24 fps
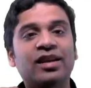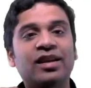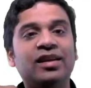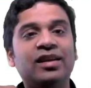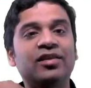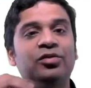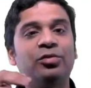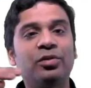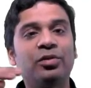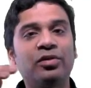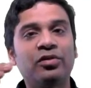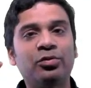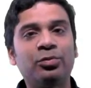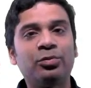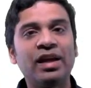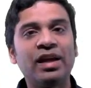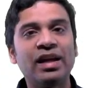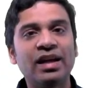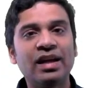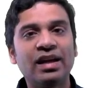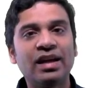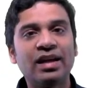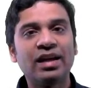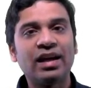This was
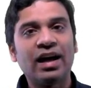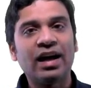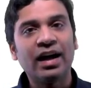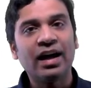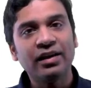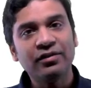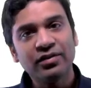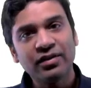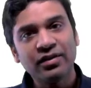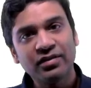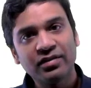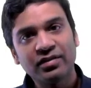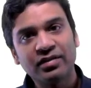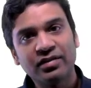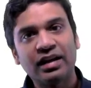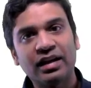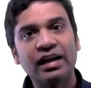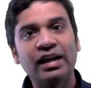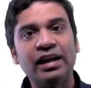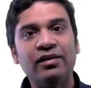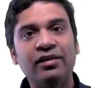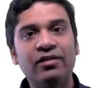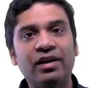when I was studying,